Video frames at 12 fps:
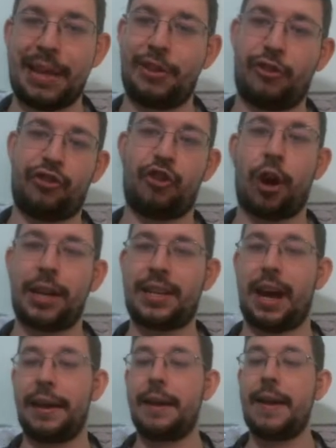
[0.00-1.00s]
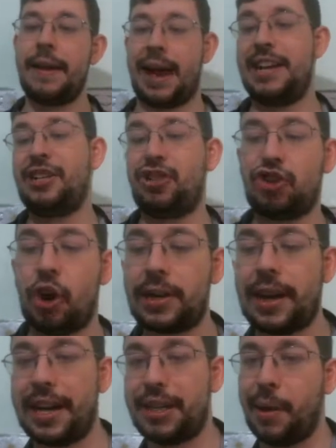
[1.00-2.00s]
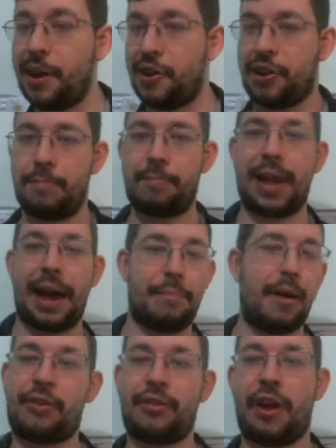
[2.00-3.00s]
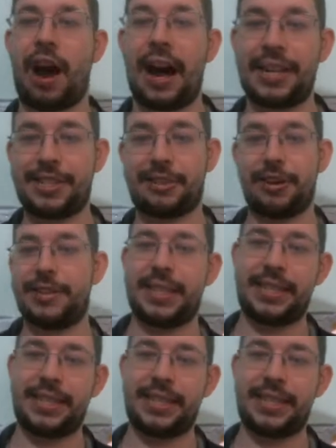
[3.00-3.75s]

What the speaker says: a little shortcut. And this shortcut is one that you can play pretty much with your eyes closed.